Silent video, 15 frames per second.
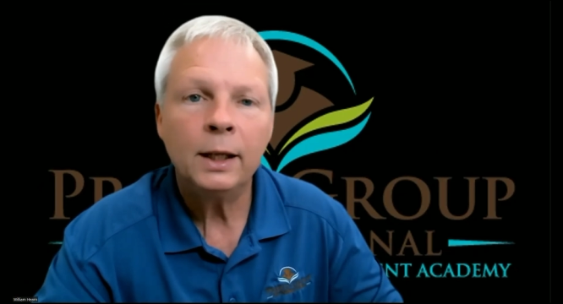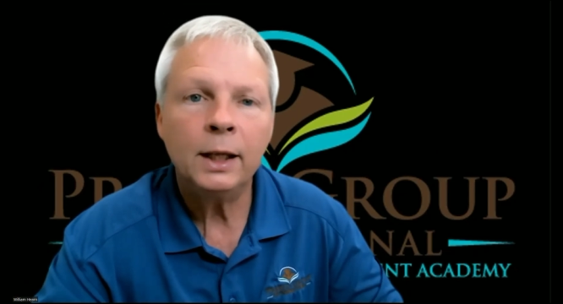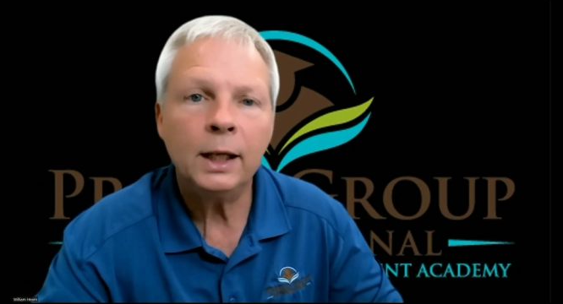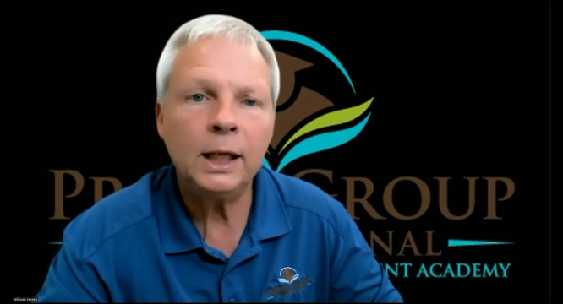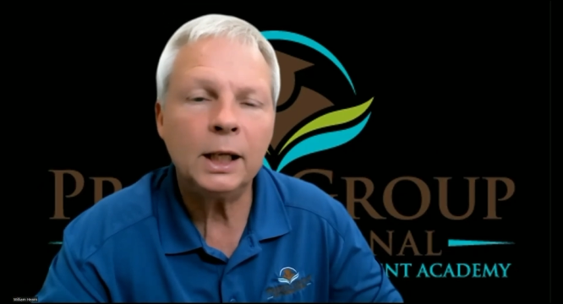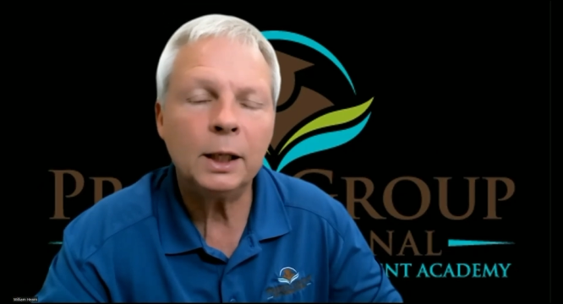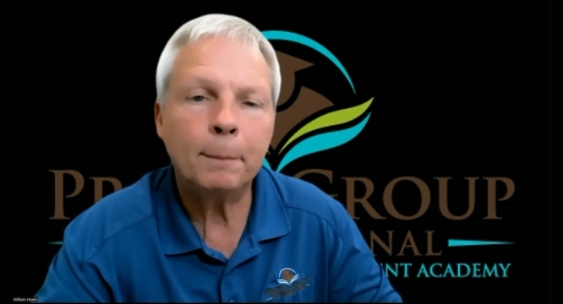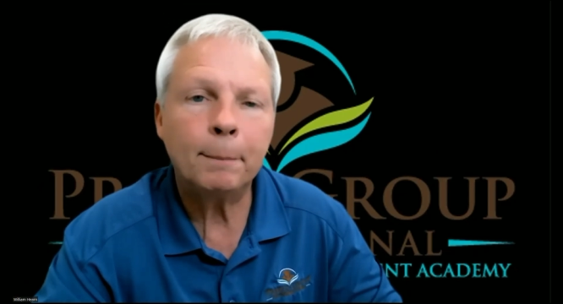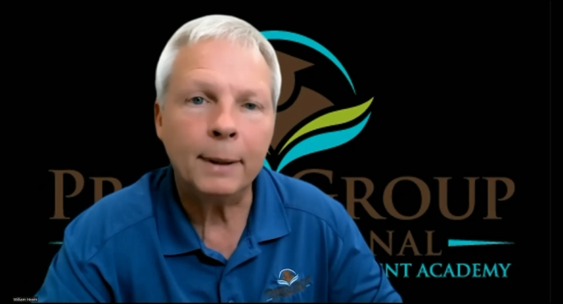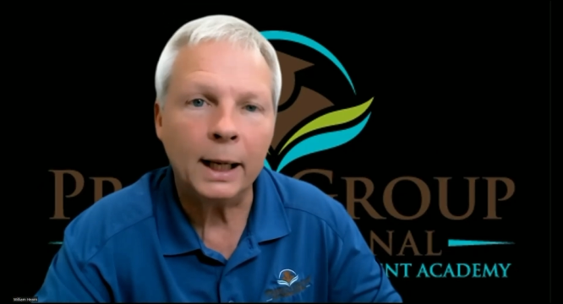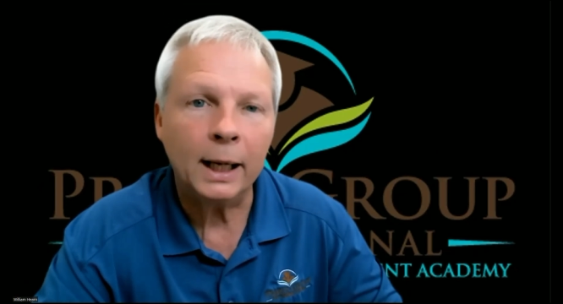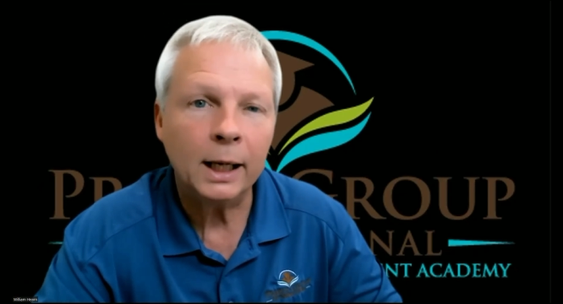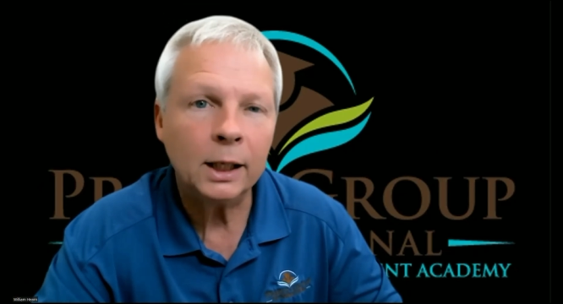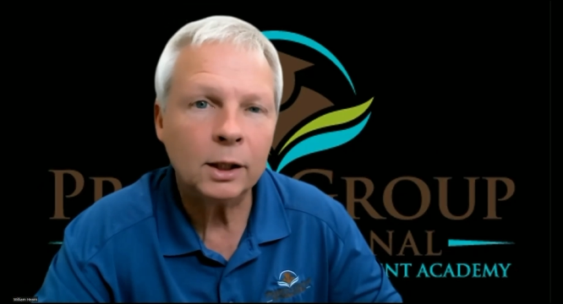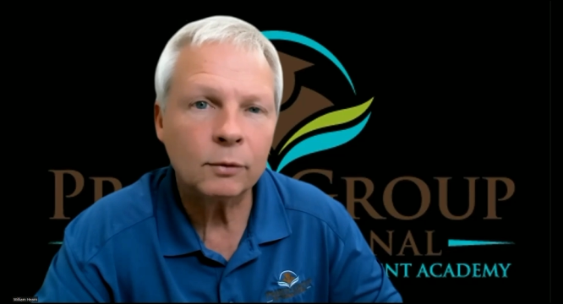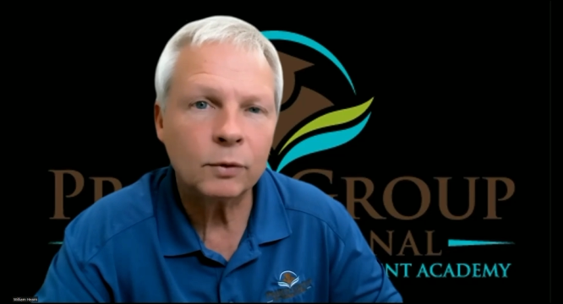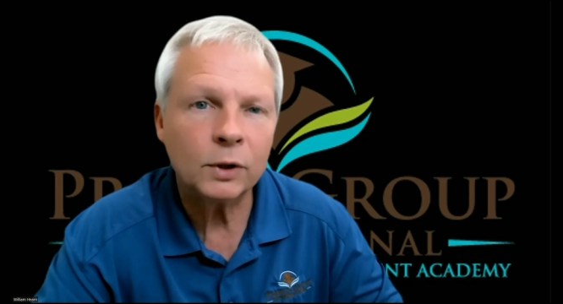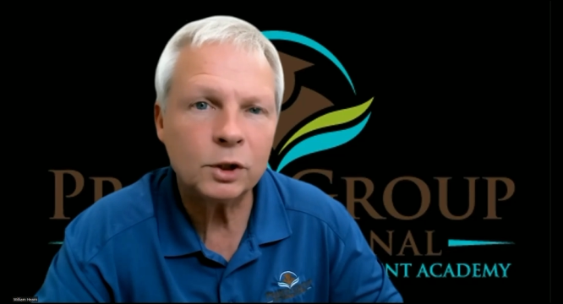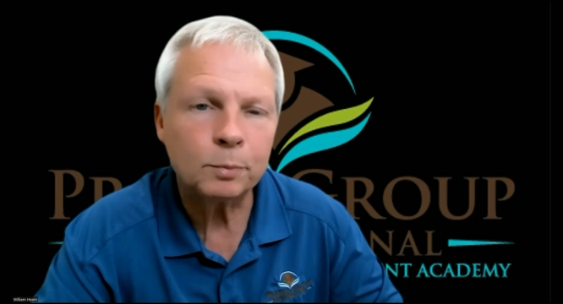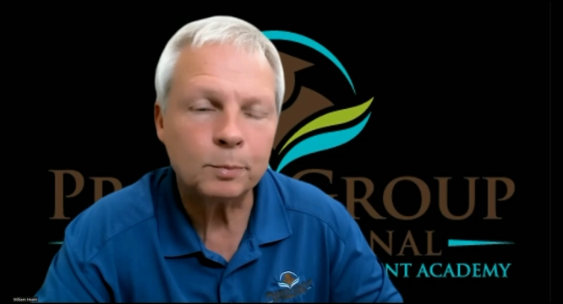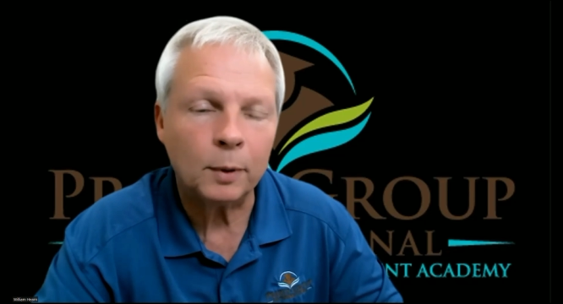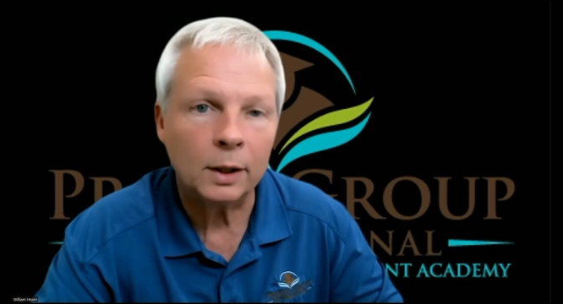They get a bank of
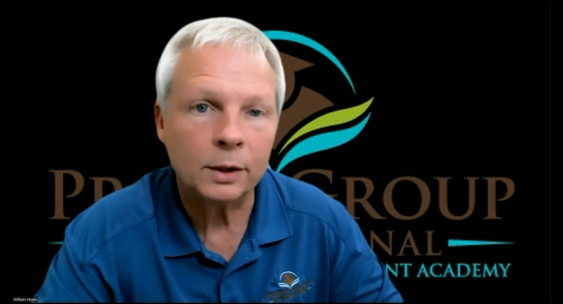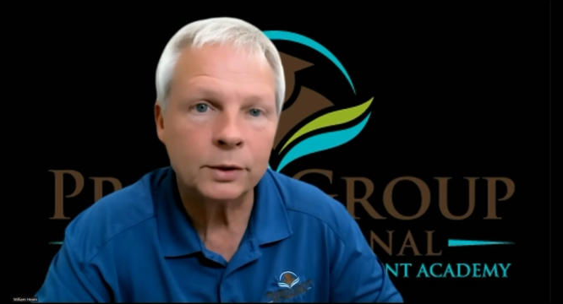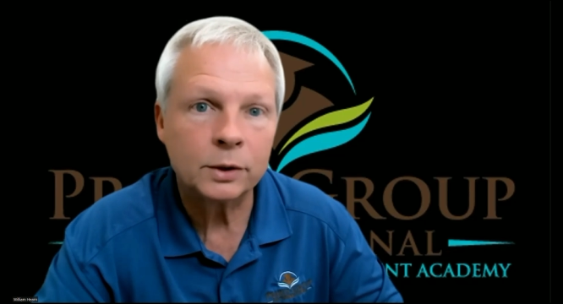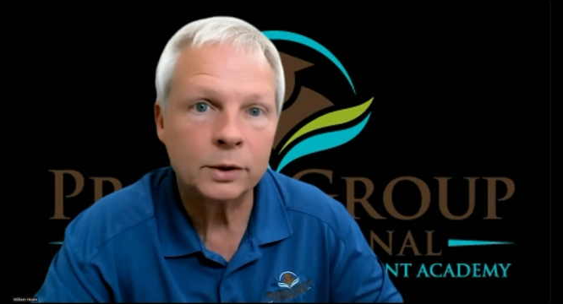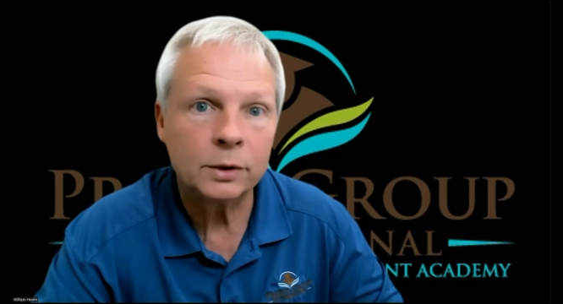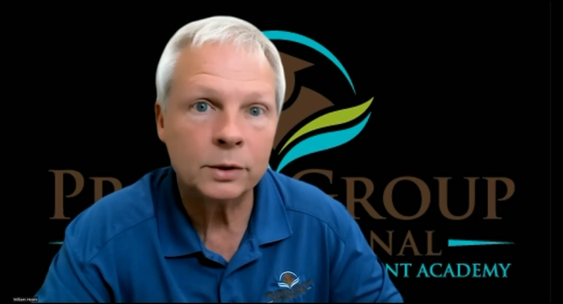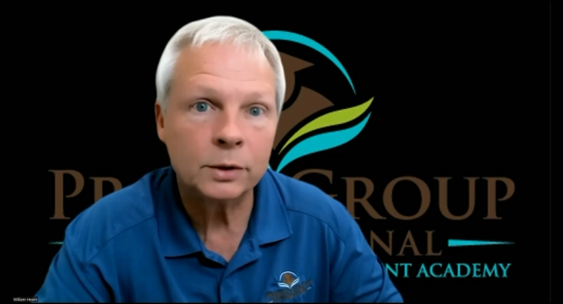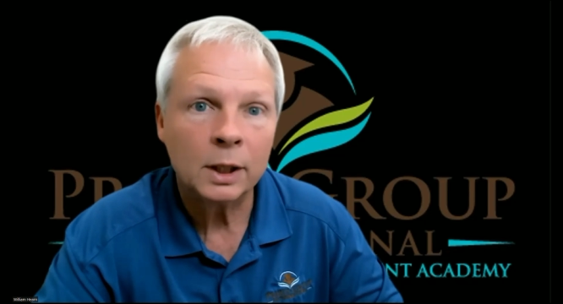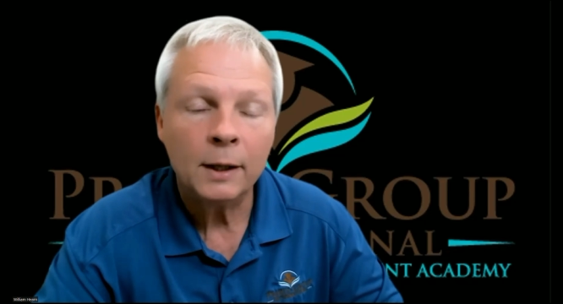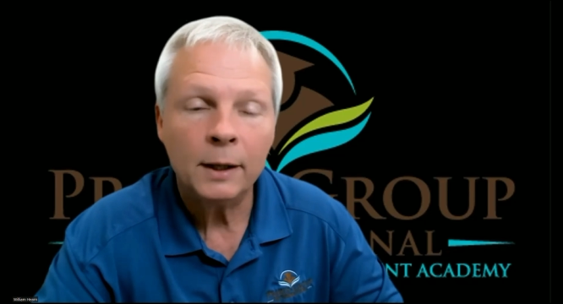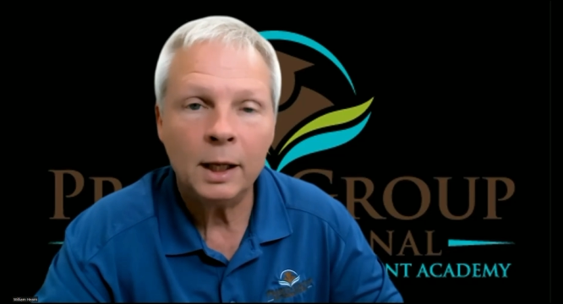responses